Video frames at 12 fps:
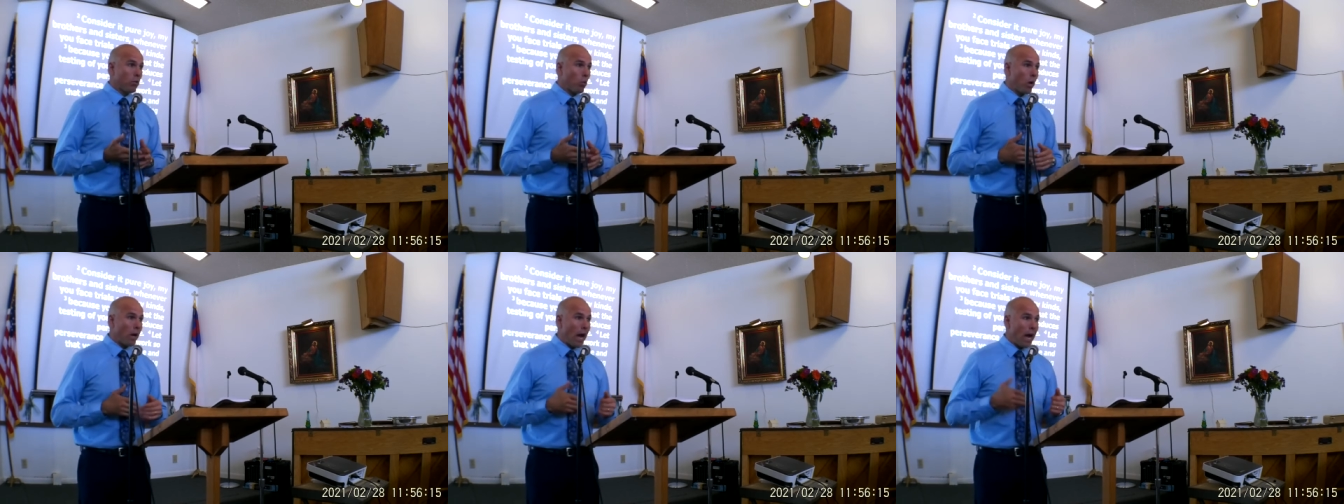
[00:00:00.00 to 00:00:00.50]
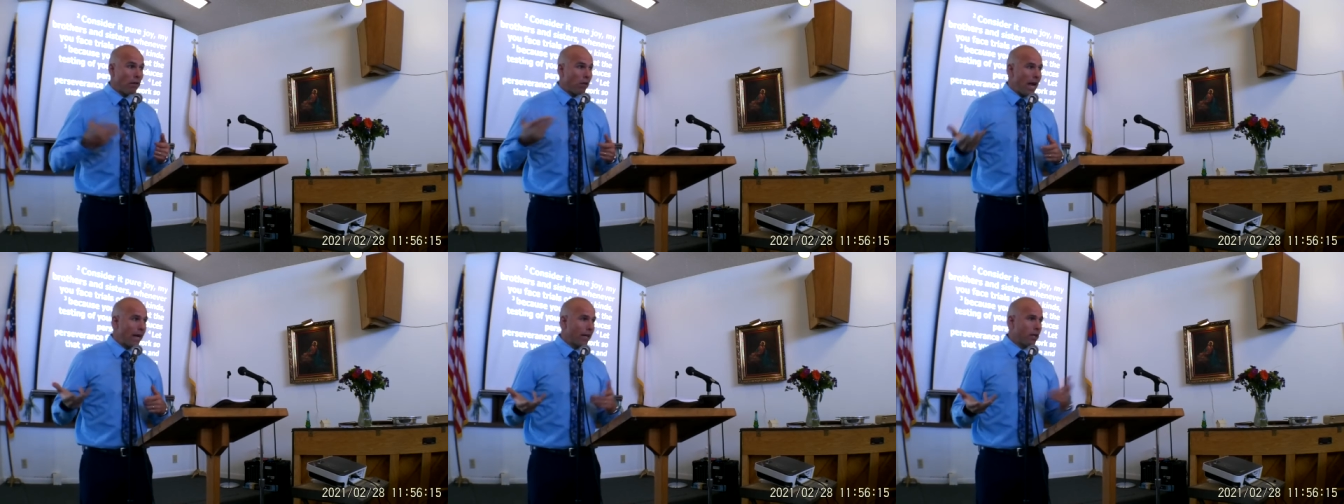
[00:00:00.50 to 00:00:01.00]
What I
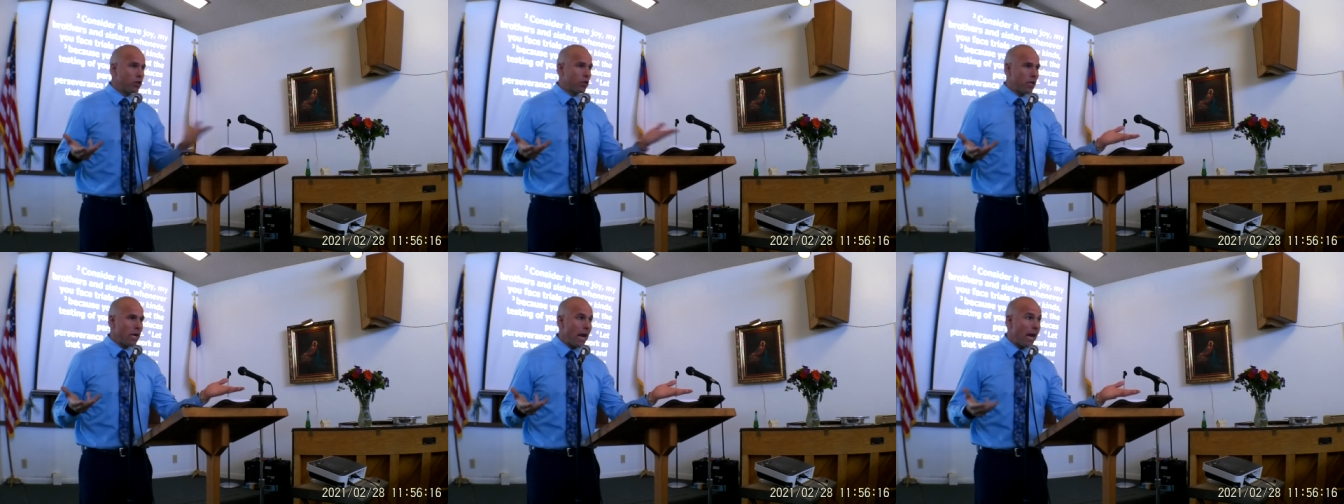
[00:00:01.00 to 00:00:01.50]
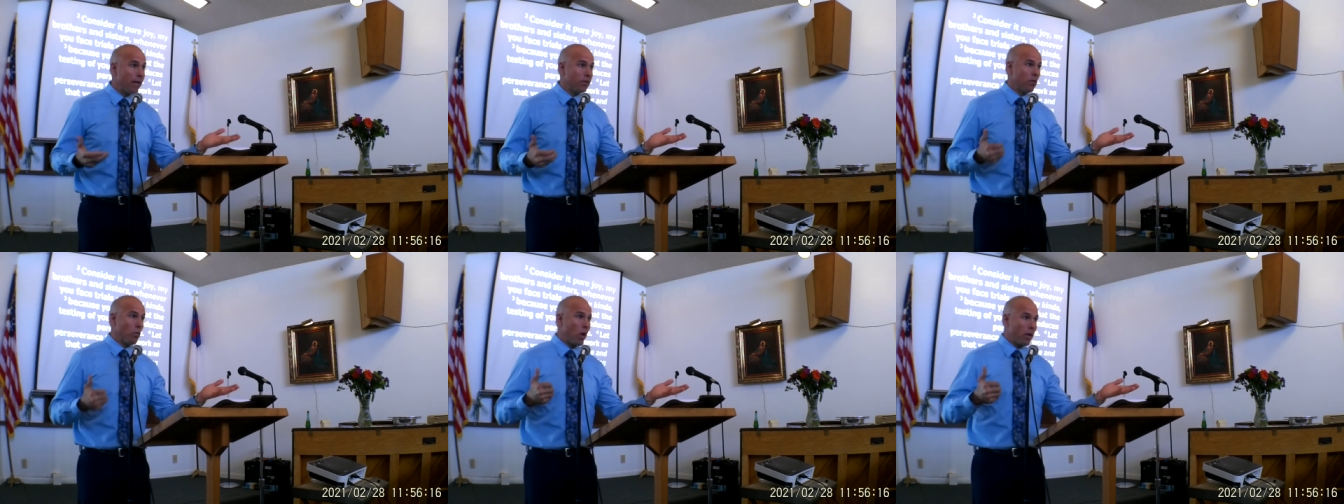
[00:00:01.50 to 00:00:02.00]
lack in, she has,
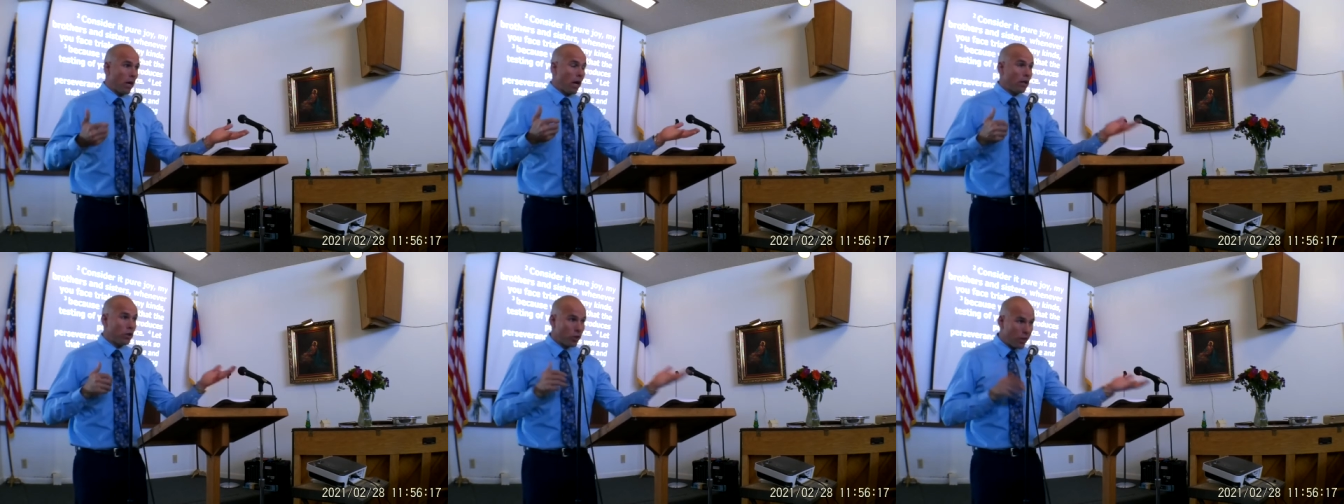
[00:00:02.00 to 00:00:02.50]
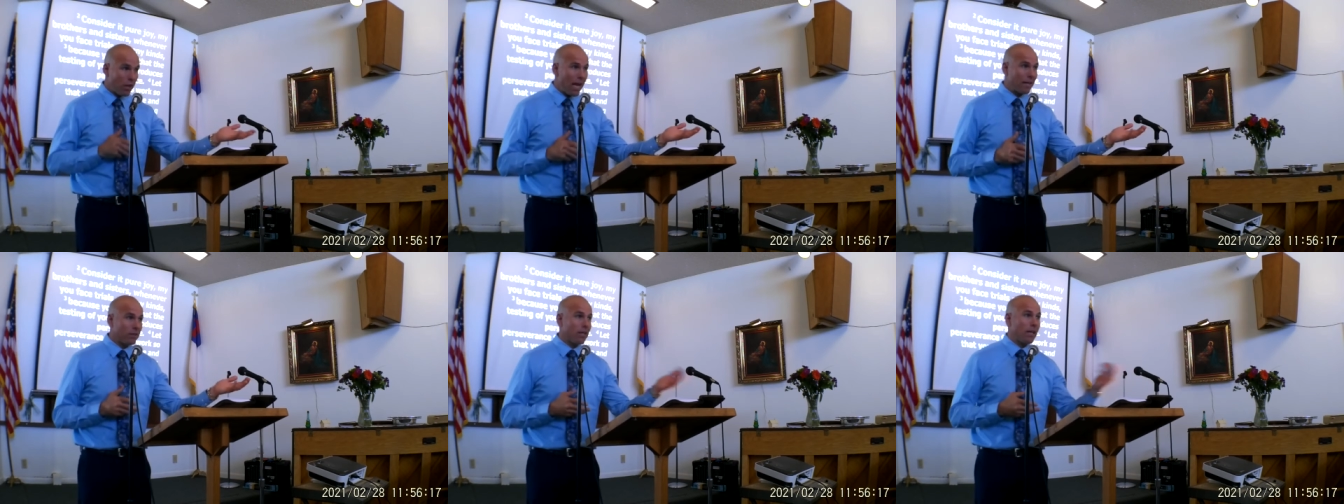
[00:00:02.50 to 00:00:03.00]
and what she
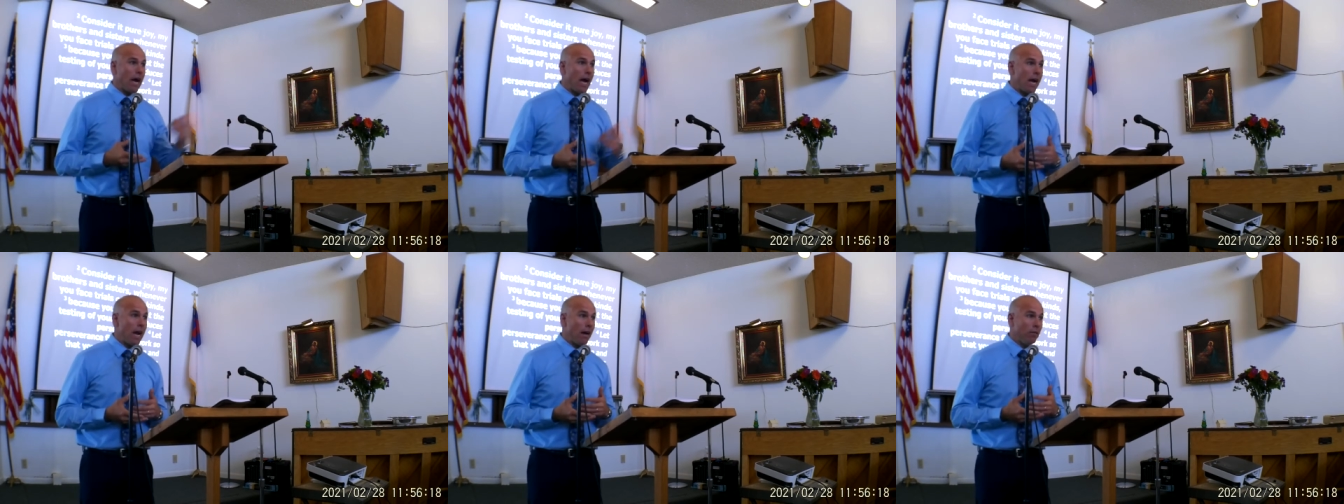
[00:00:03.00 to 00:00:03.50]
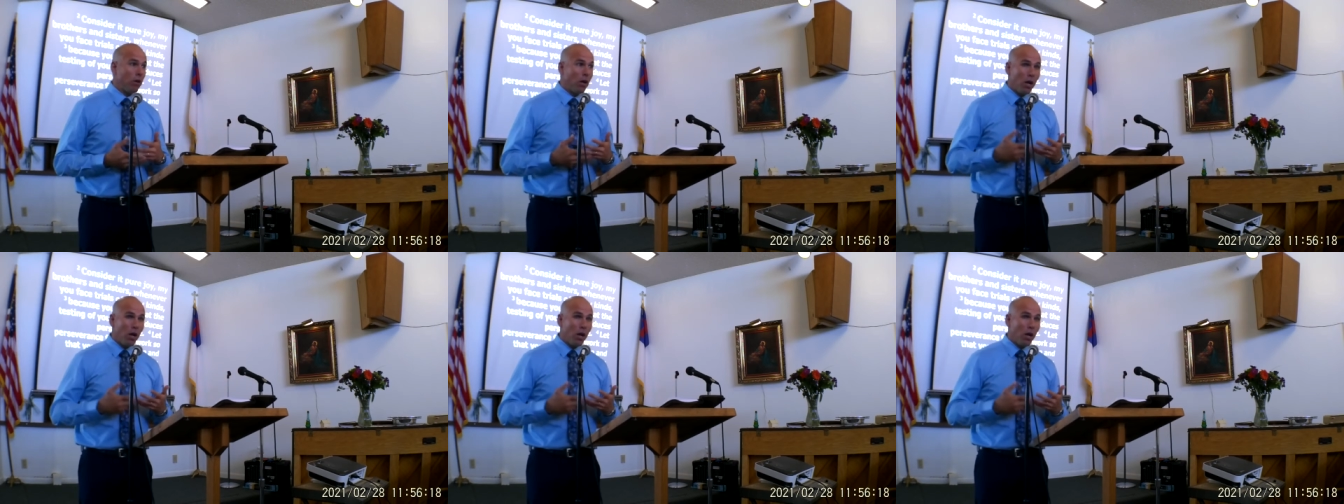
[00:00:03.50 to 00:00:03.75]
lacks in, I have.